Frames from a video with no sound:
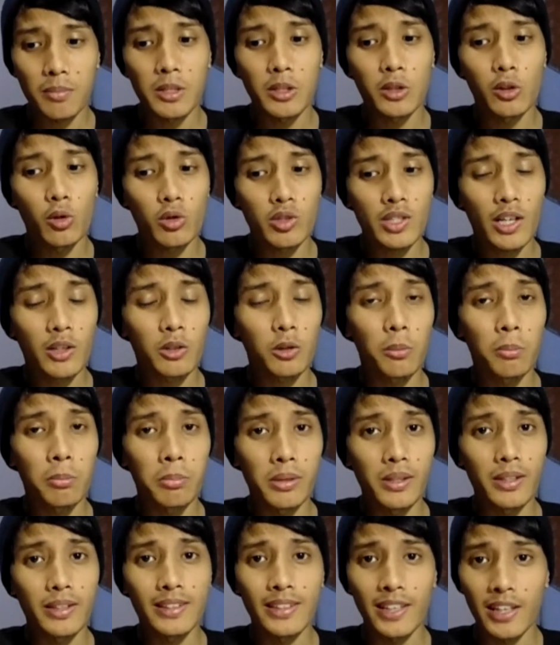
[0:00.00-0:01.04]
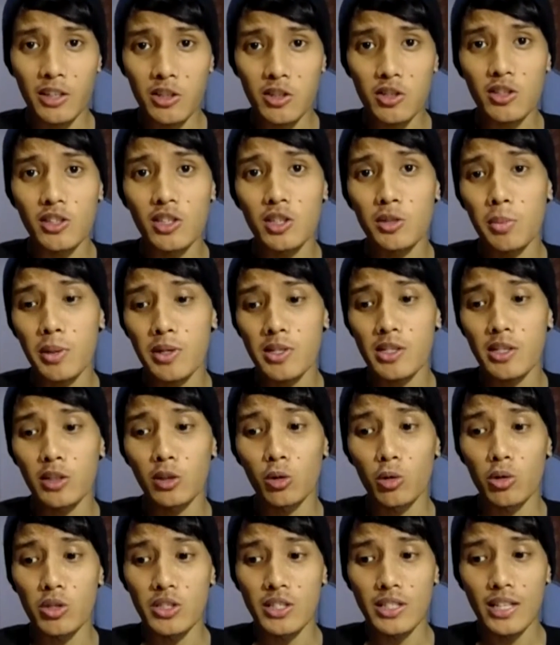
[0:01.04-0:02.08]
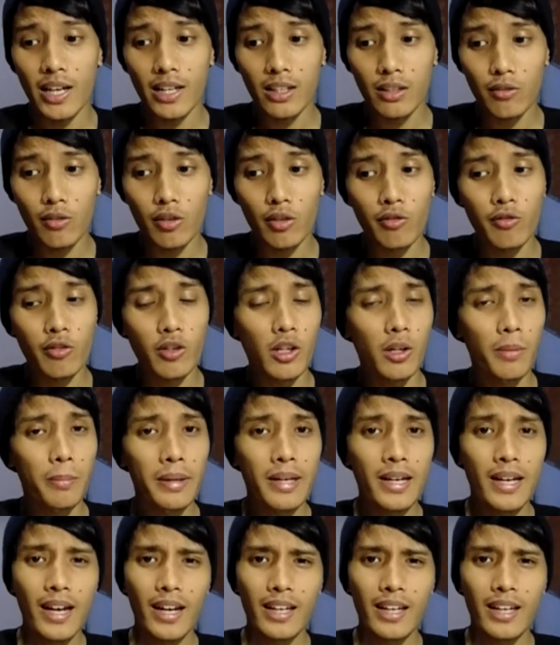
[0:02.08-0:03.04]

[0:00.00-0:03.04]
He knows how to build tension, especially towards the end of the film,